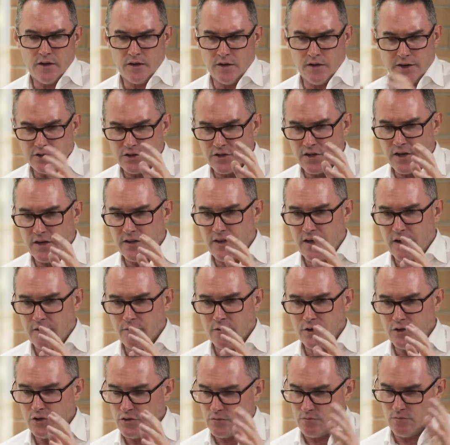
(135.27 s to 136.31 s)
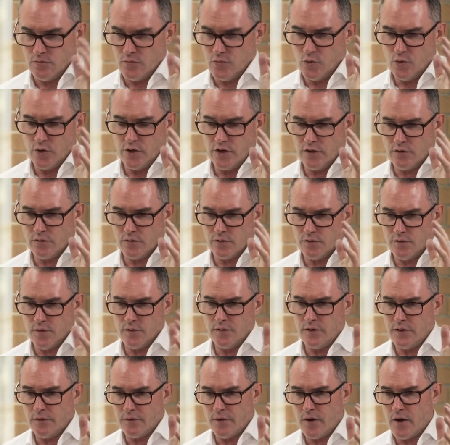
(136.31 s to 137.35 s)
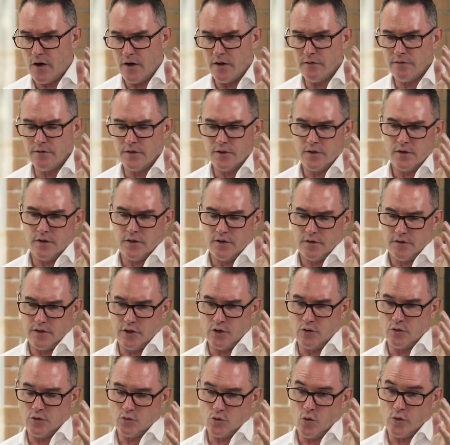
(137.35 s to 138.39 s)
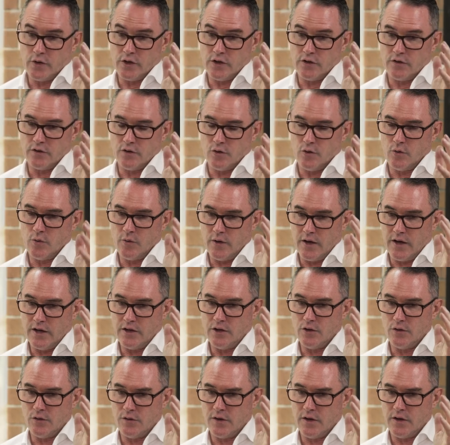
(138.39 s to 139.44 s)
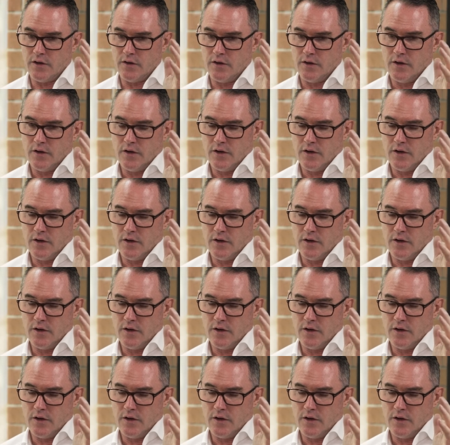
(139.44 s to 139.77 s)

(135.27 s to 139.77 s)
let's say the average audience was 55 that you were talking to, and you said,